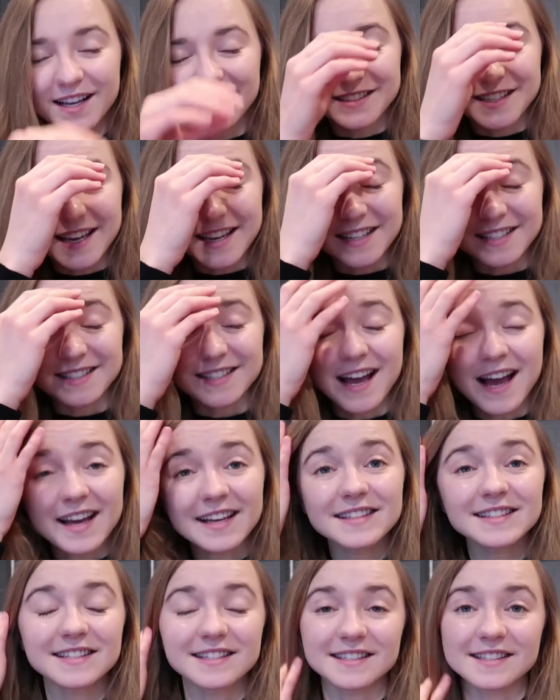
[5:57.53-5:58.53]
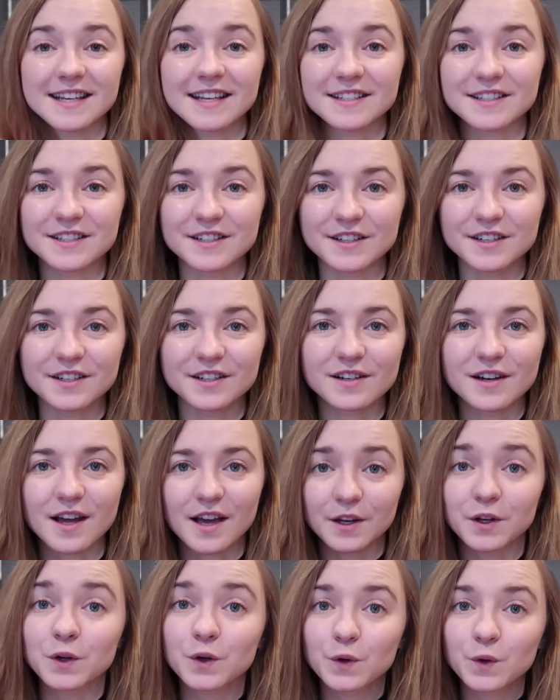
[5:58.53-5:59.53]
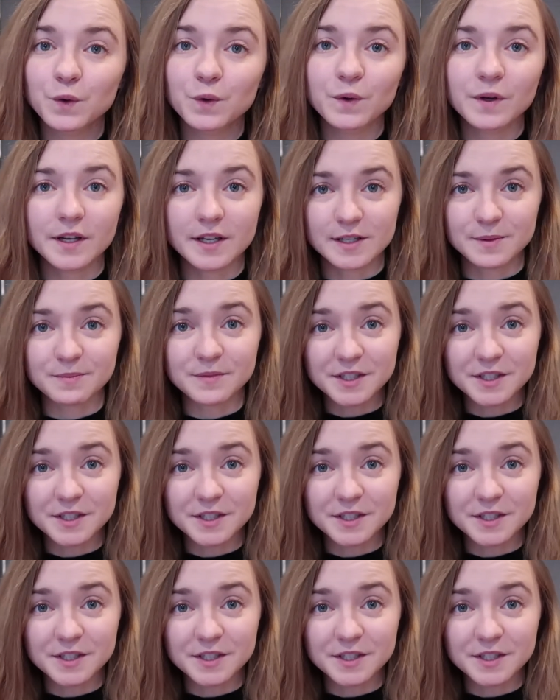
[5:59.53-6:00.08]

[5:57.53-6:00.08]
data scientist engineer, and who is